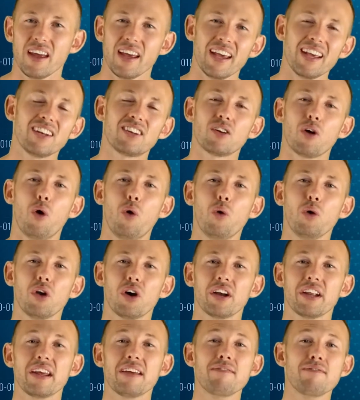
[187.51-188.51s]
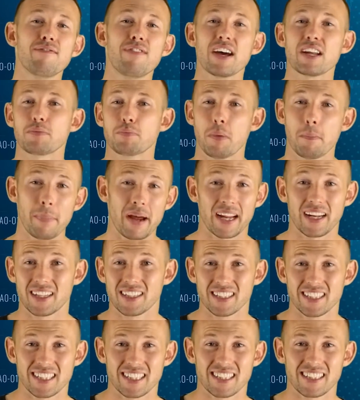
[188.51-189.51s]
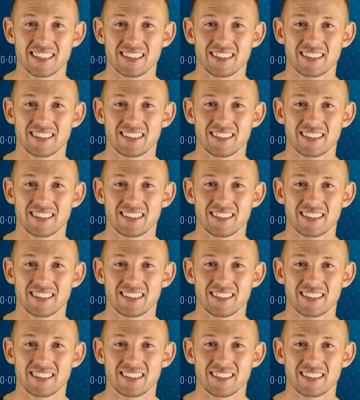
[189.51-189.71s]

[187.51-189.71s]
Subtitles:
It's all on investment bankers.